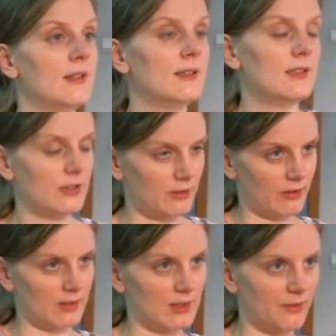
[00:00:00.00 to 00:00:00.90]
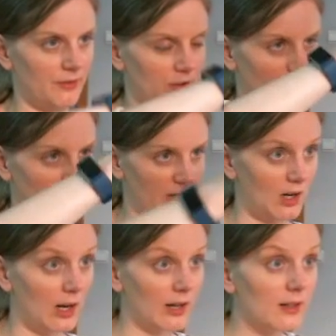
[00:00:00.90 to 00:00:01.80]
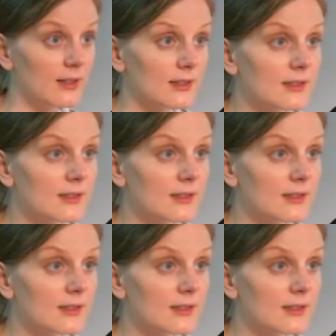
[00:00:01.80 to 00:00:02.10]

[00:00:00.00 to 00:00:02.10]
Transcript: So there is a phenomenon like this.